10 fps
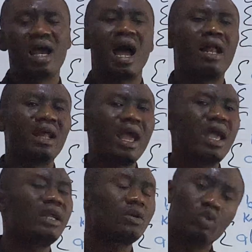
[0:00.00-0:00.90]
and
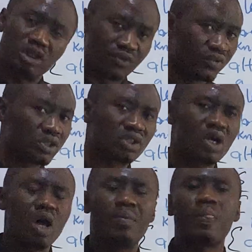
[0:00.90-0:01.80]
end with a full
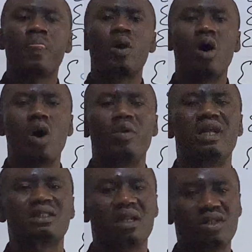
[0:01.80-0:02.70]
stop or with
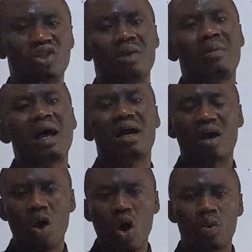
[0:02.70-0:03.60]
exclamation mark
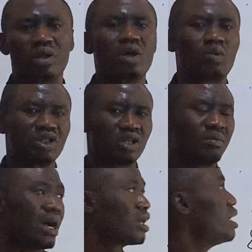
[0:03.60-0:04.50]
or with a question mark.